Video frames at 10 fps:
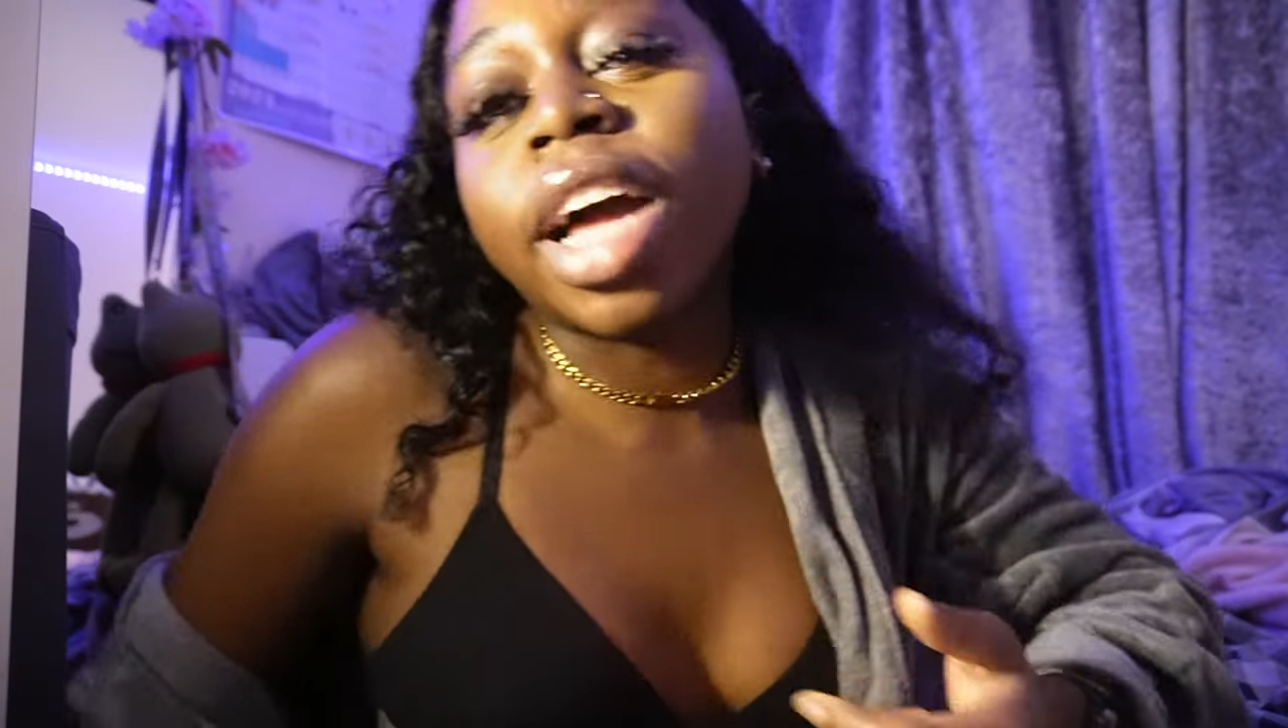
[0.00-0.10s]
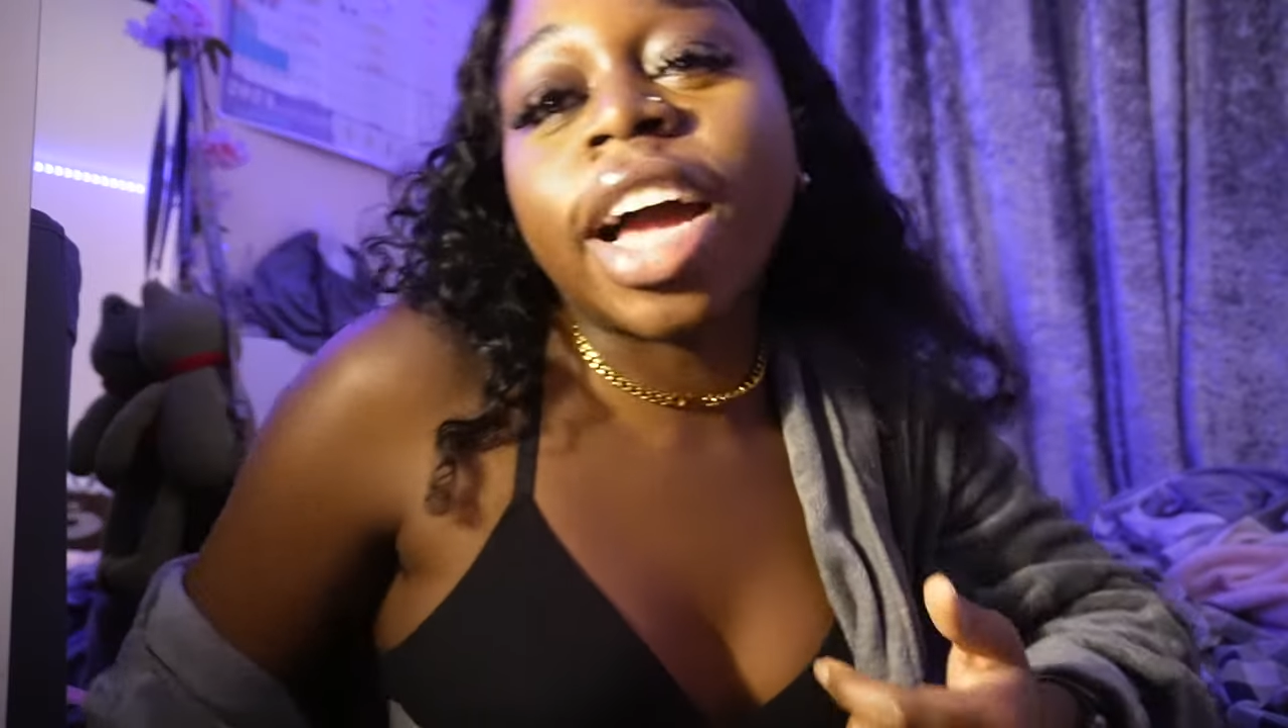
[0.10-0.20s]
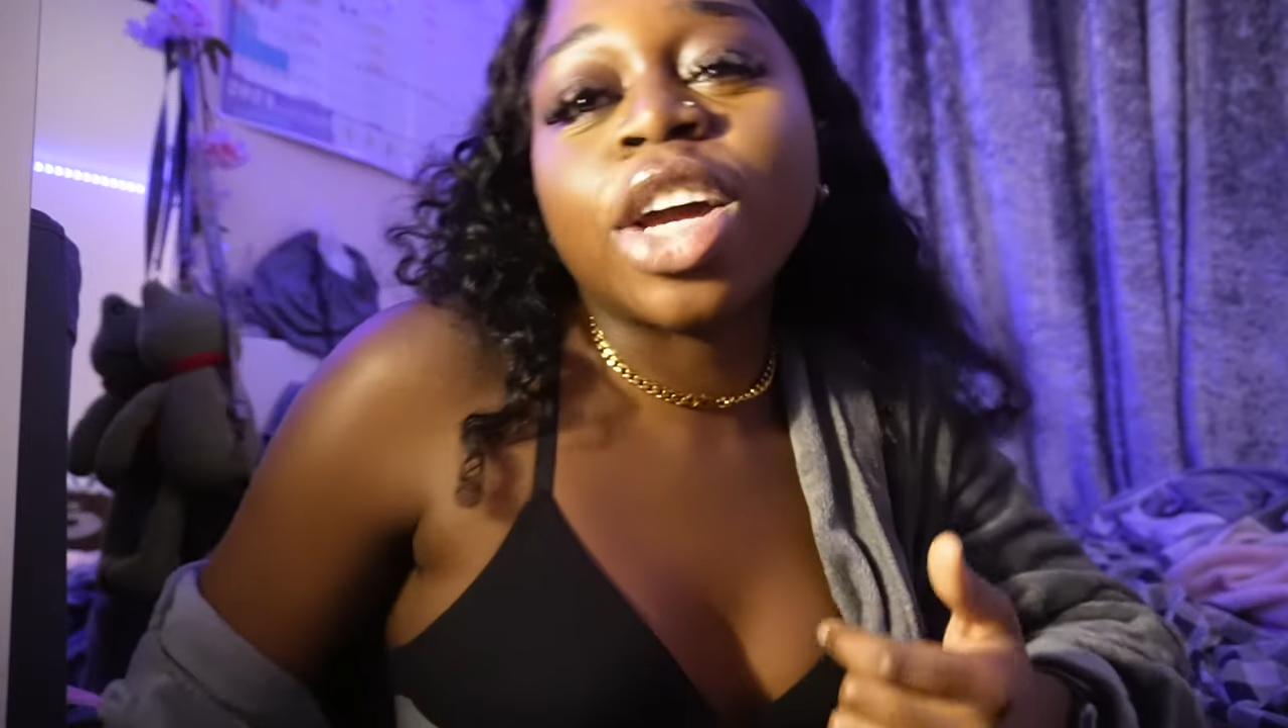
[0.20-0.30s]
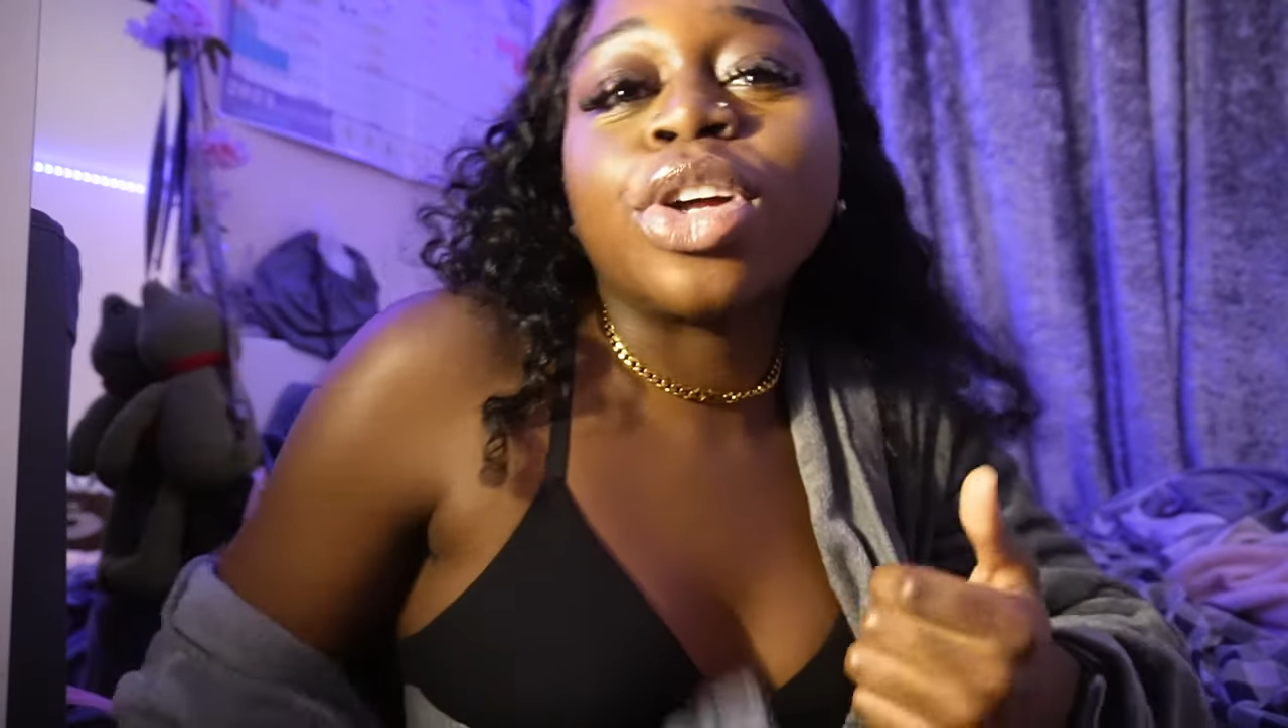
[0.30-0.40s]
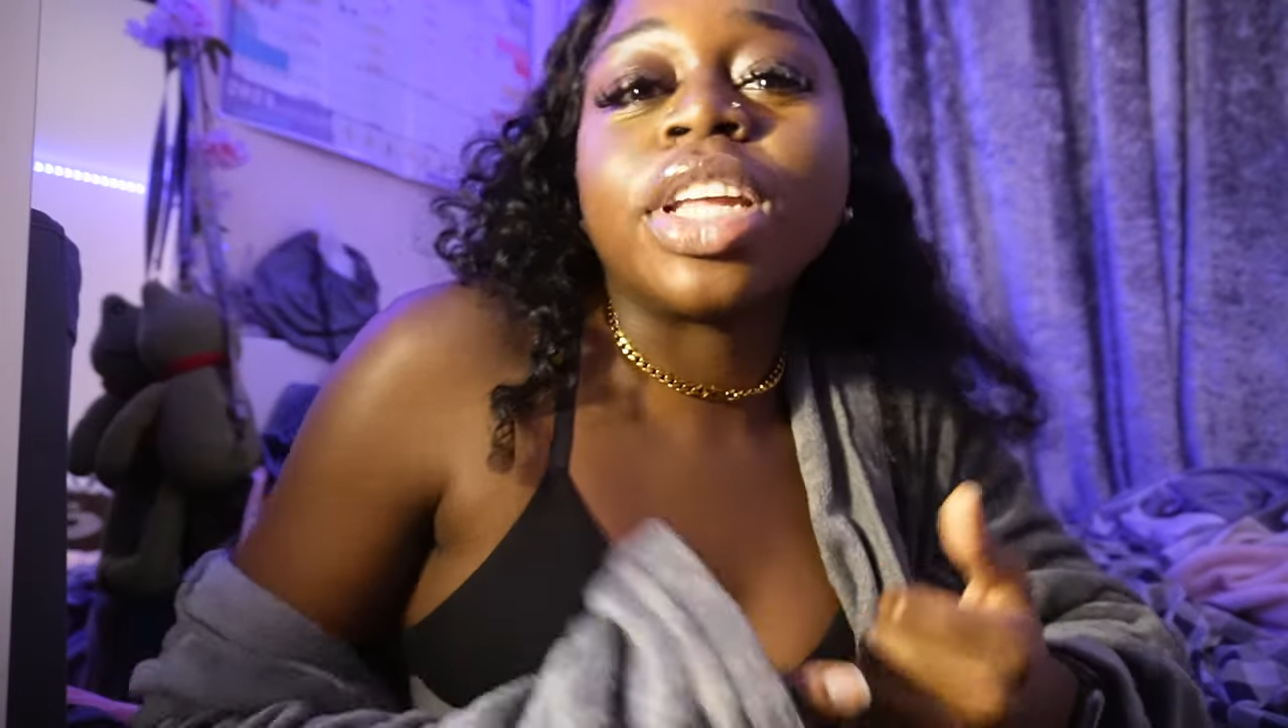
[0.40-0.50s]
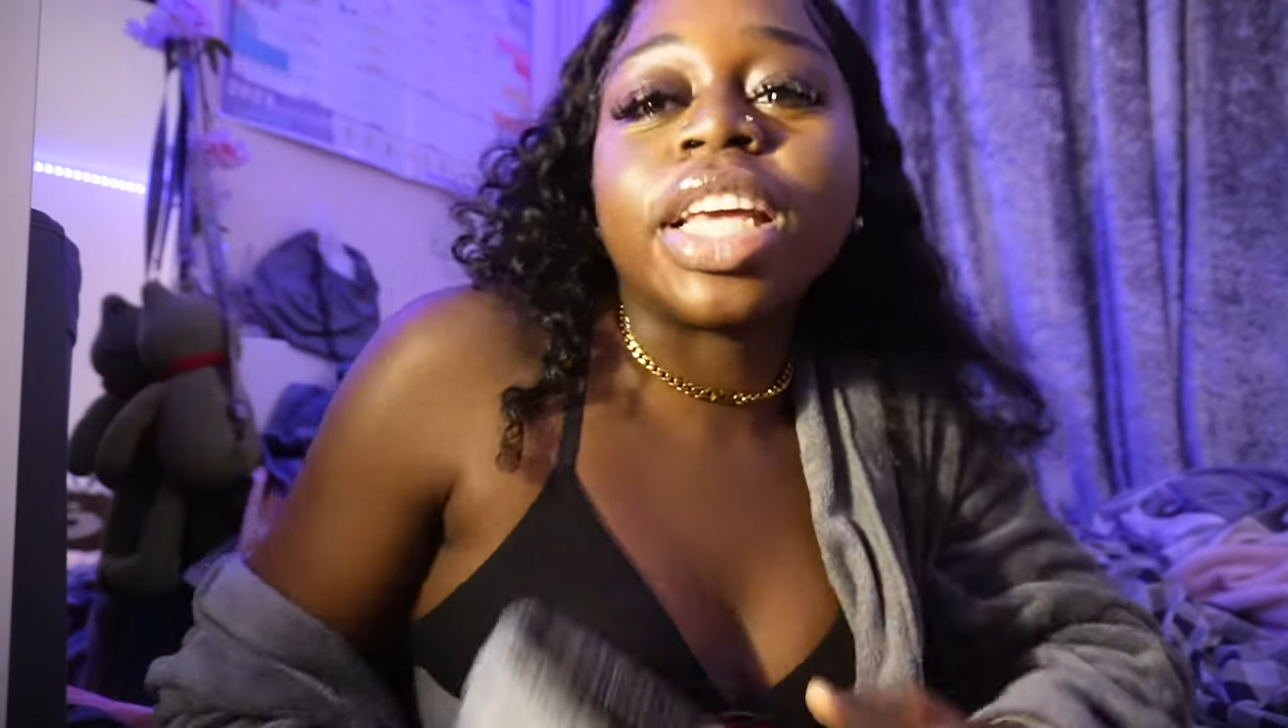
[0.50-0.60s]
that I could